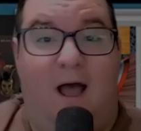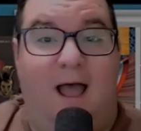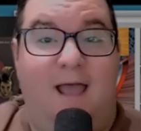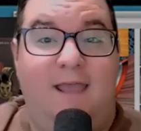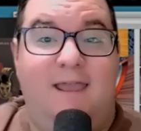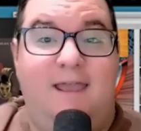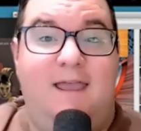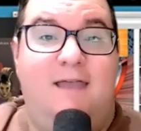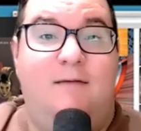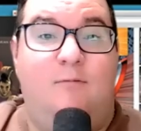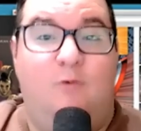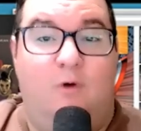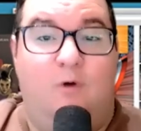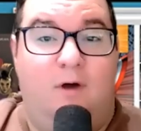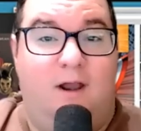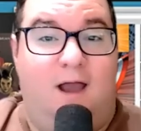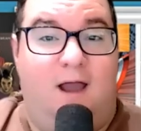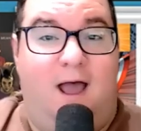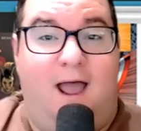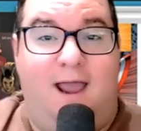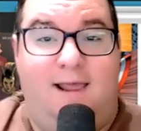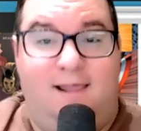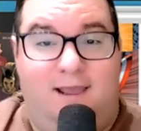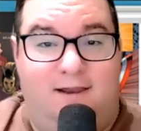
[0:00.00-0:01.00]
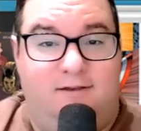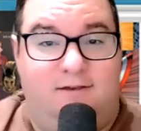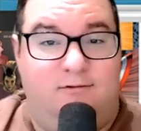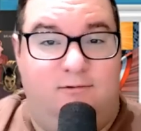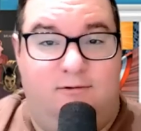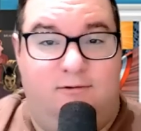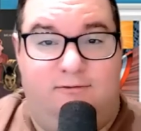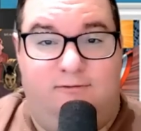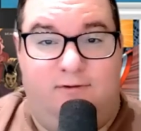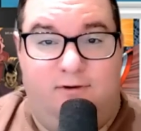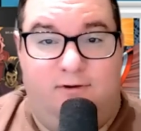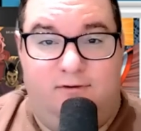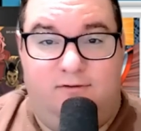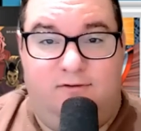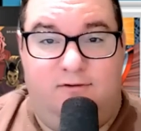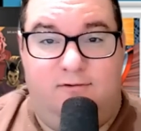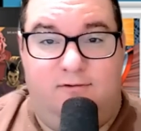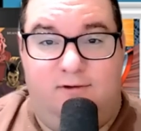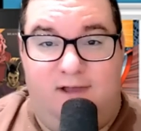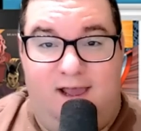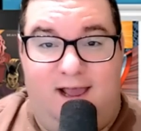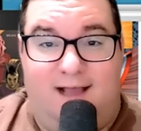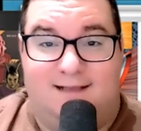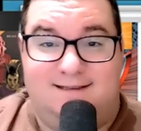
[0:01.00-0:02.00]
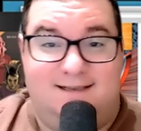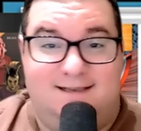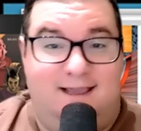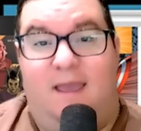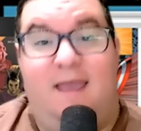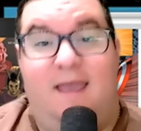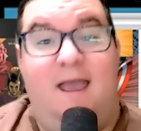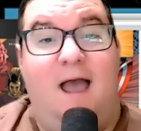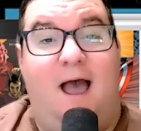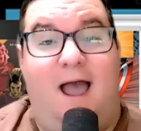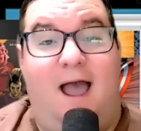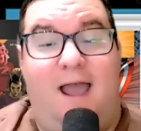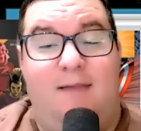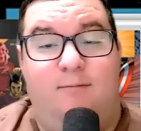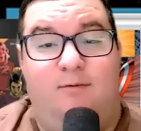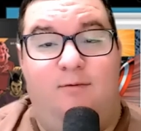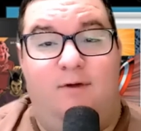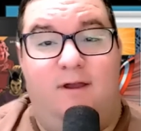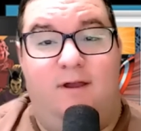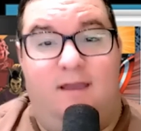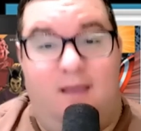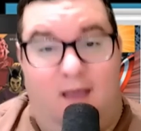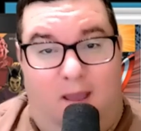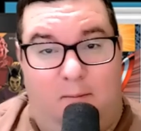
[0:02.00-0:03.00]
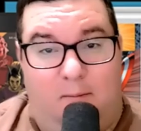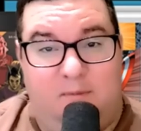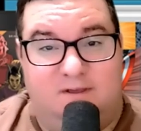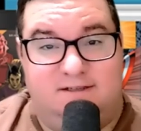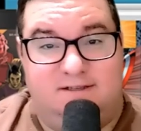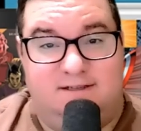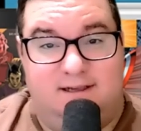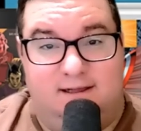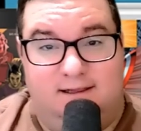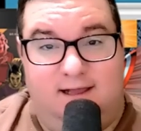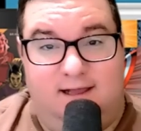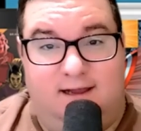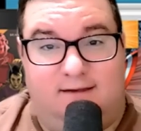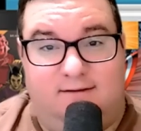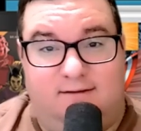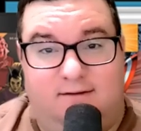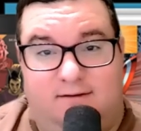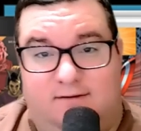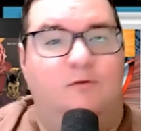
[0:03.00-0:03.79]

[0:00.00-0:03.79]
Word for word: I am what I like to refer to as a hybrid comics collector.